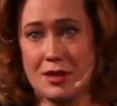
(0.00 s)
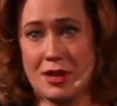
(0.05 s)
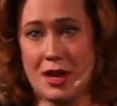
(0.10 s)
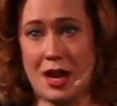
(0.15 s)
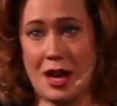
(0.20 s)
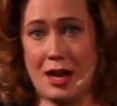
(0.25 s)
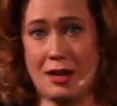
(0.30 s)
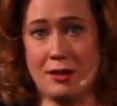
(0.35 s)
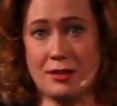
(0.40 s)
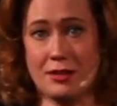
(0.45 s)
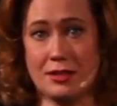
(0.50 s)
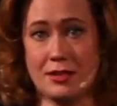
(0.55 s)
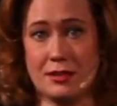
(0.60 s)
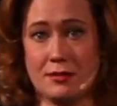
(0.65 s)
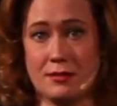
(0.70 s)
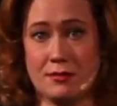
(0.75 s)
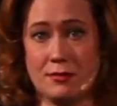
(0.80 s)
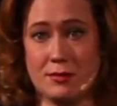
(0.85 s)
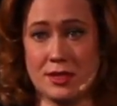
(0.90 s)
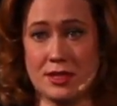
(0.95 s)
I
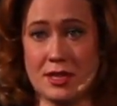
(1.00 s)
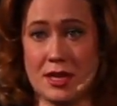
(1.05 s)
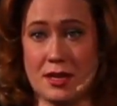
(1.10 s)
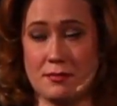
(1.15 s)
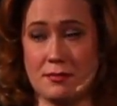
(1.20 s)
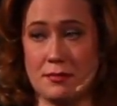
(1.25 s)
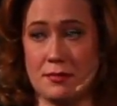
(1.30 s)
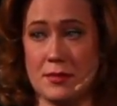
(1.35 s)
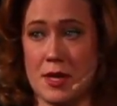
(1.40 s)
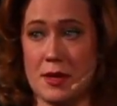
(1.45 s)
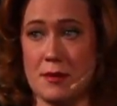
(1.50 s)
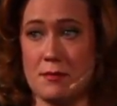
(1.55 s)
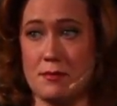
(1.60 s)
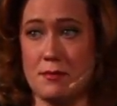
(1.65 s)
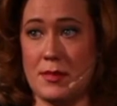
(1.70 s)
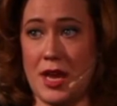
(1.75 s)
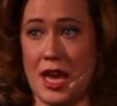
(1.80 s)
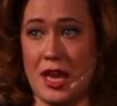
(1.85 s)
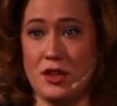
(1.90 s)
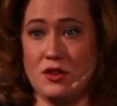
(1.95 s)
did, was not
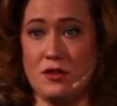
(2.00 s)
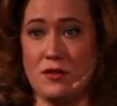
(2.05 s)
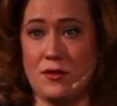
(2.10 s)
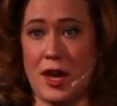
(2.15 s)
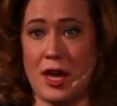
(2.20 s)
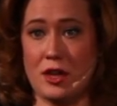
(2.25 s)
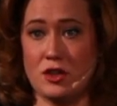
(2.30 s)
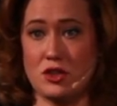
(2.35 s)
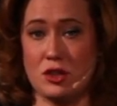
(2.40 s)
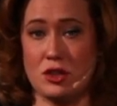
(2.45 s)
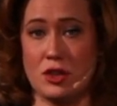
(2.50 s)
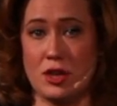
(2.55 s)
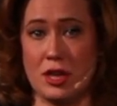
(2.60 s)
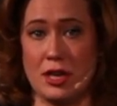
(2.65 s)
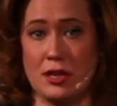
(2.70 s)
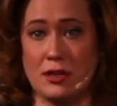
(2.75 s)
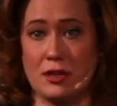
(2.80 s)
manufactured in